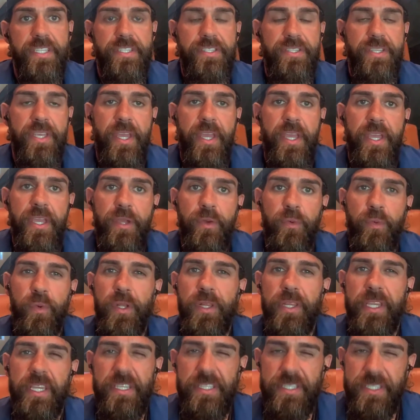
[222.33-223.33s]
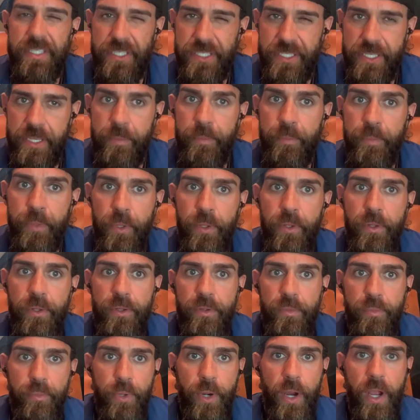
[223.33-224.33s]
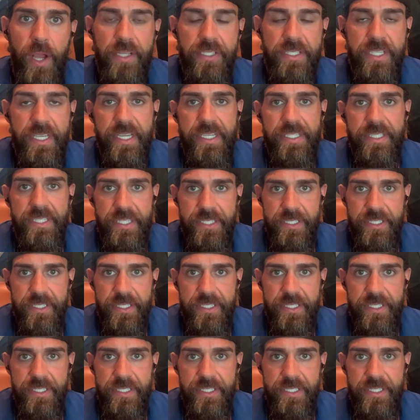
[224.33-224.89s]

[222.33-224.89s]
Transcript: It's really a simple process.